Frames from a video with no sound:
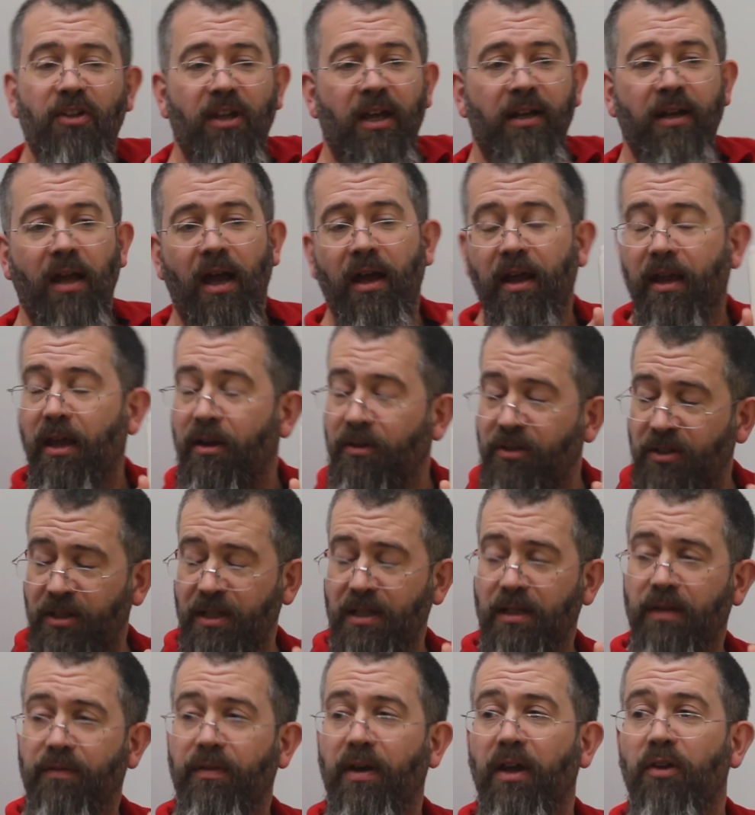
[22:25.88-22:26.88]
an
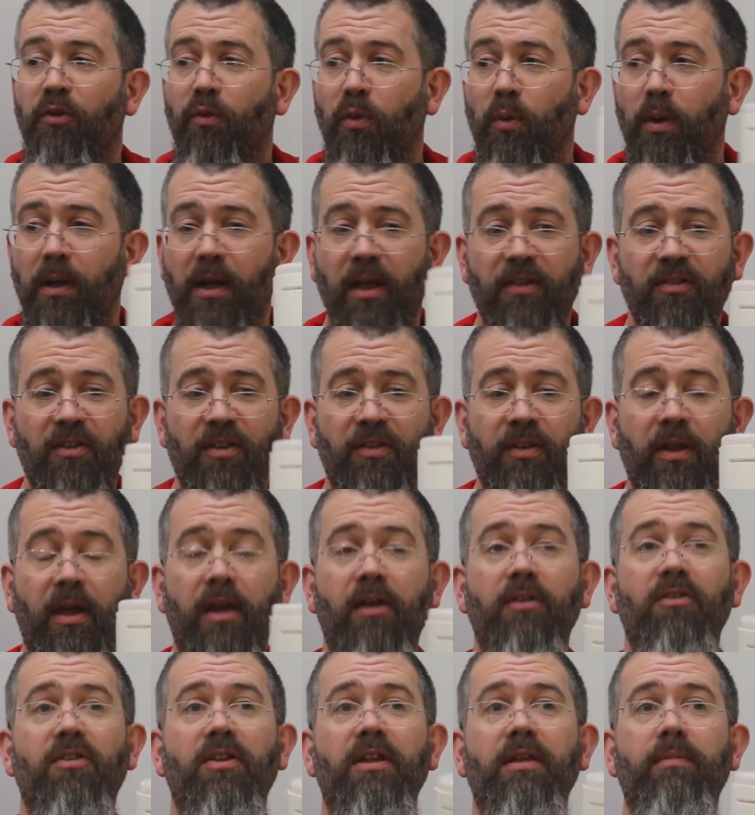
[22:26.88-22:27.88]
IoT device. We realise it's
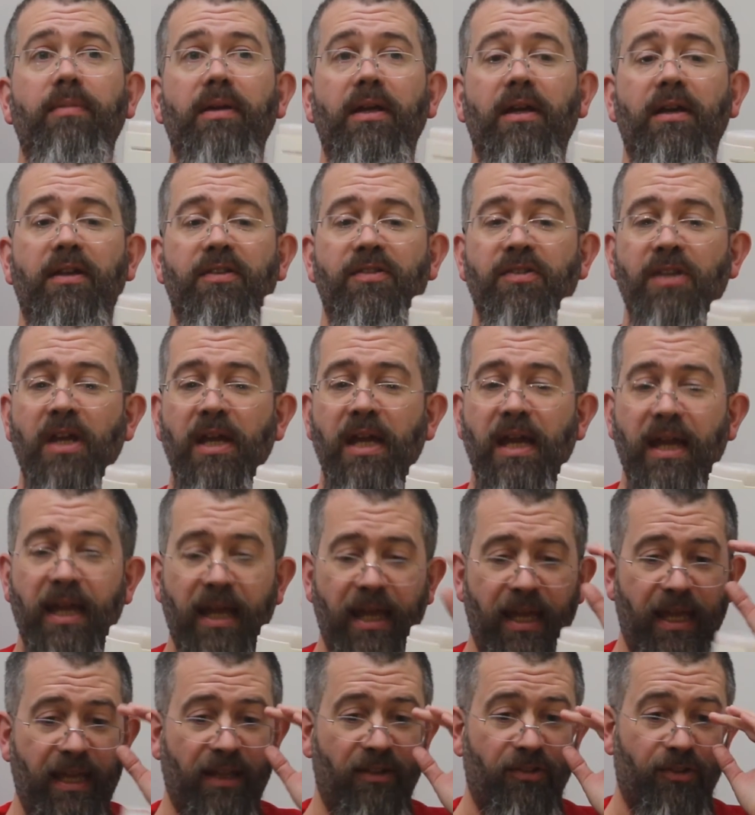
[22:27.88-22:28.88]
IoT because
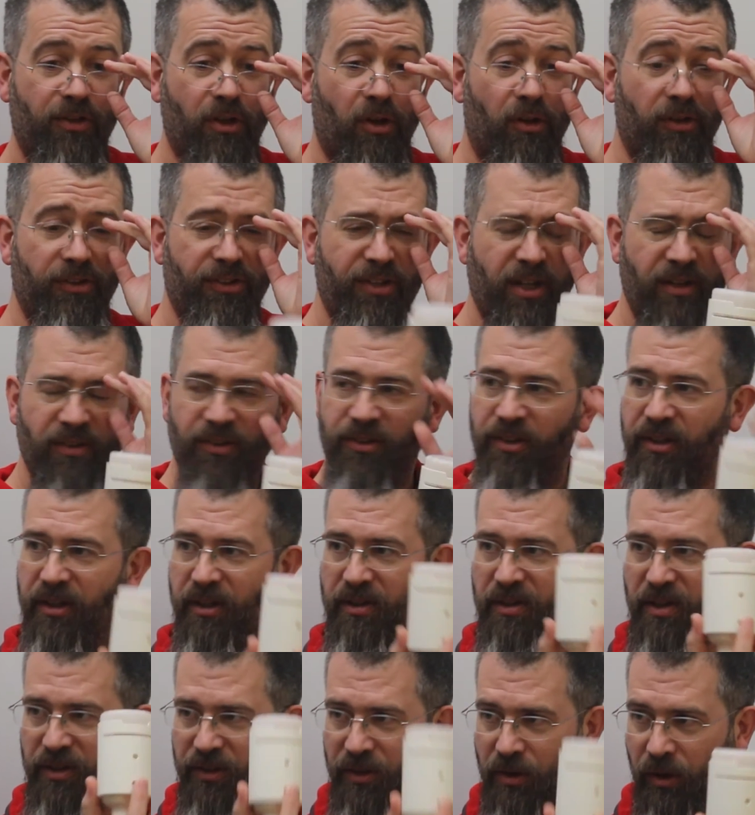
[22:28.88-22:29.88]
it's got
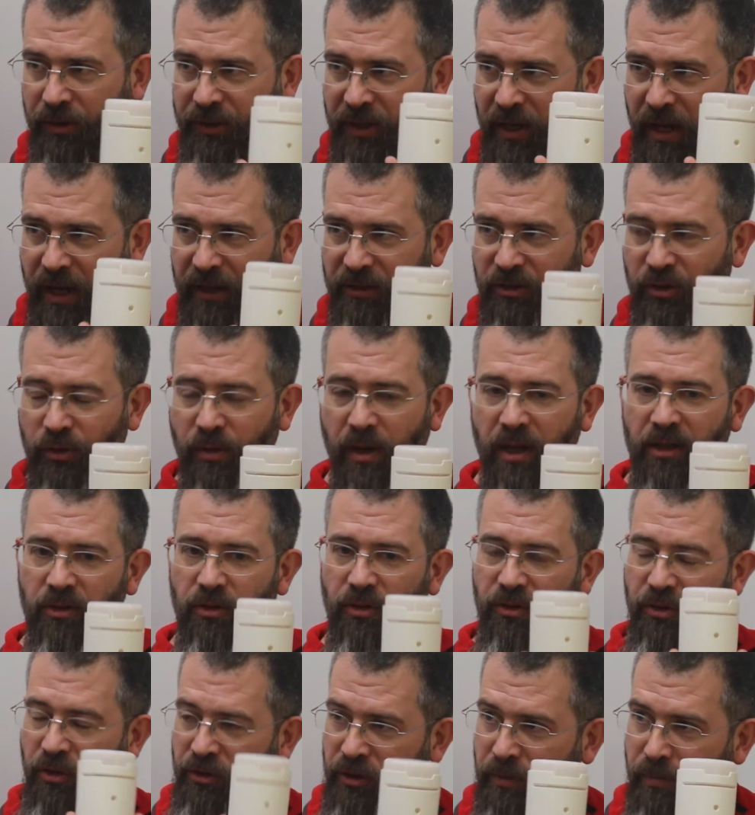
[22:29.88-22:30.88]
sensors, it's got an
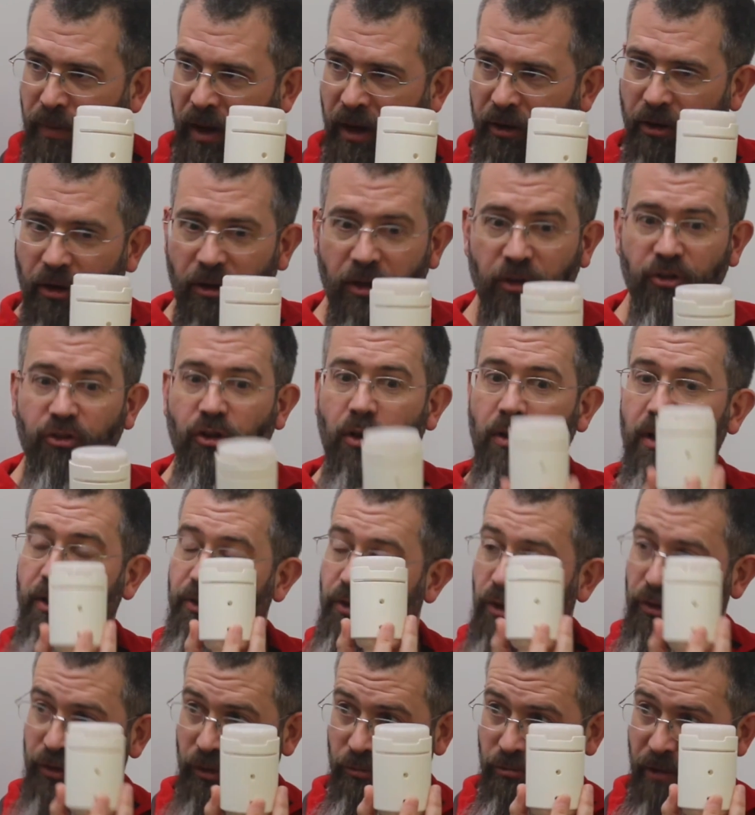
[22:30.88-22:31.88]
actuator, it's got a microcontroller,
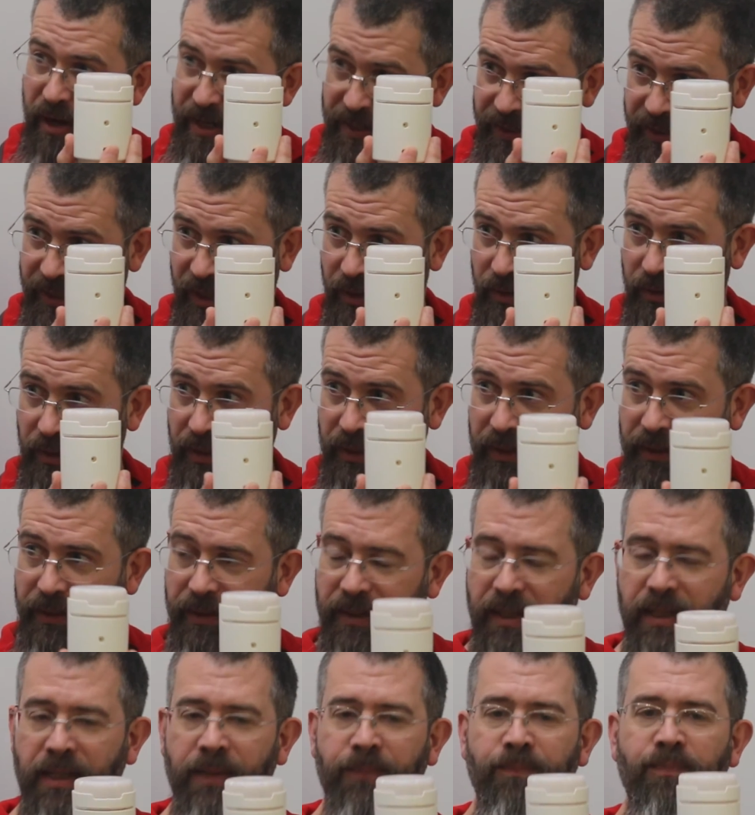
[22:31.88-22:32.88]
it's got a radio link.
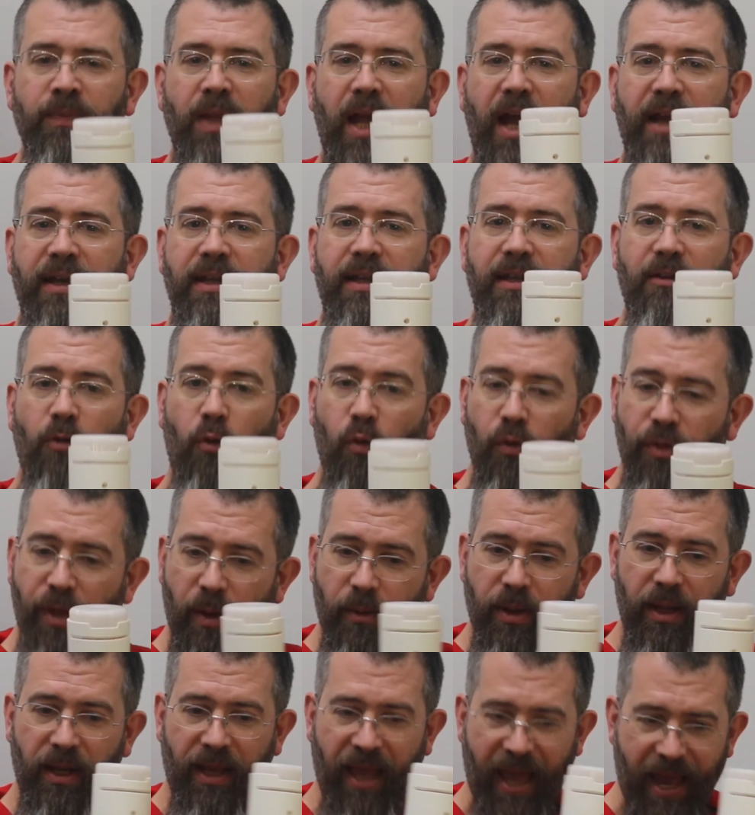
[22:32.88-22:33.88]
And
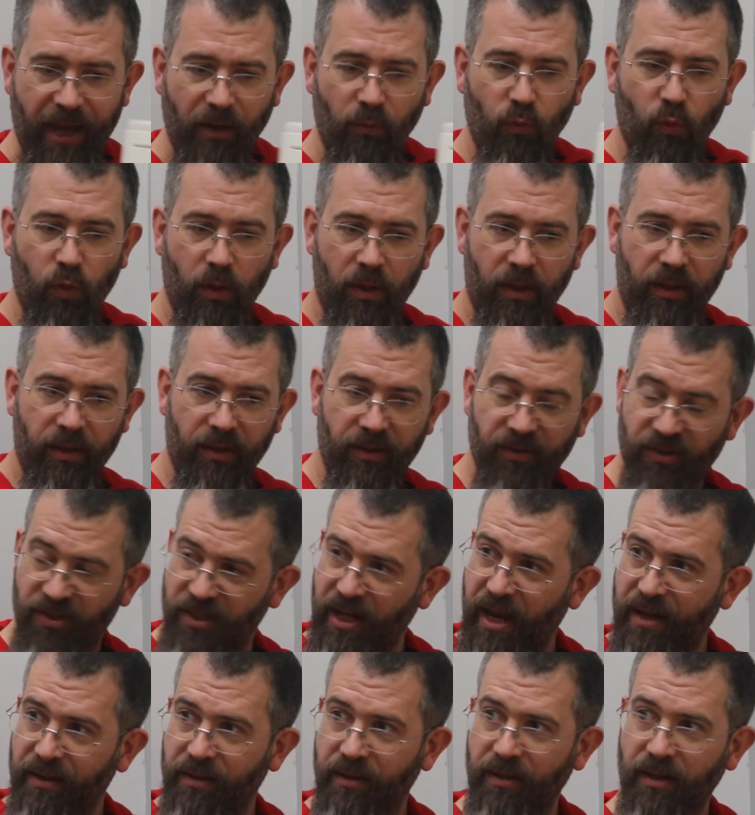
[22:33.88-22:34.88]
although it can work
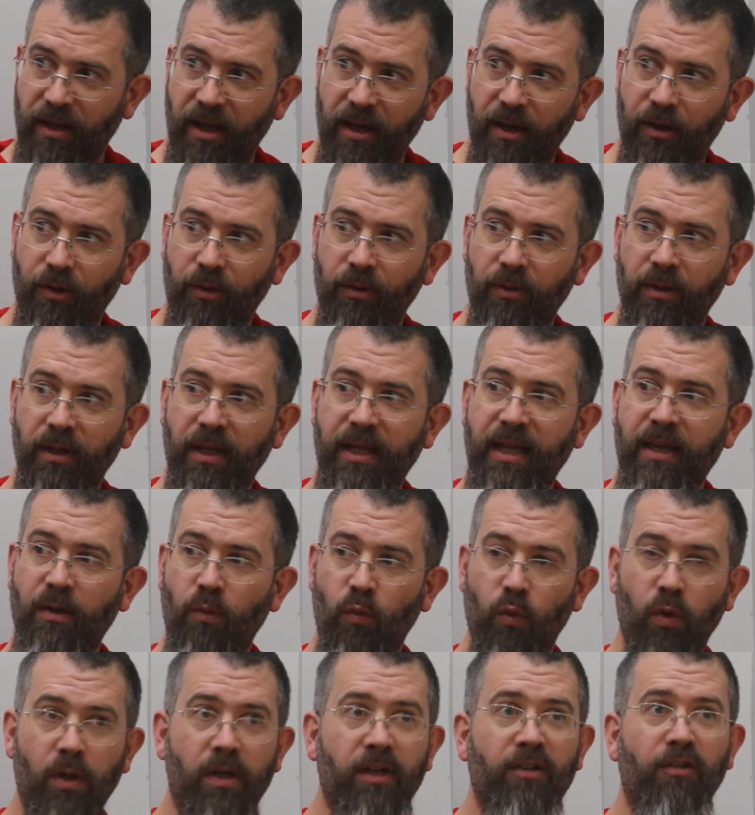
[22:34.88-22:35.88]
standalone, it
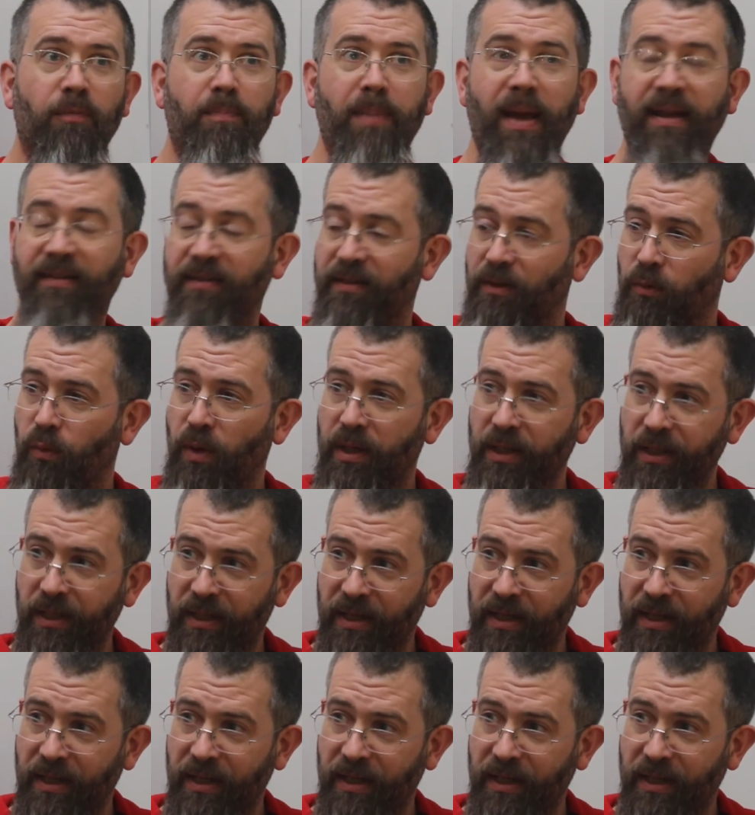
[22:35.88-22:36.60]
works better when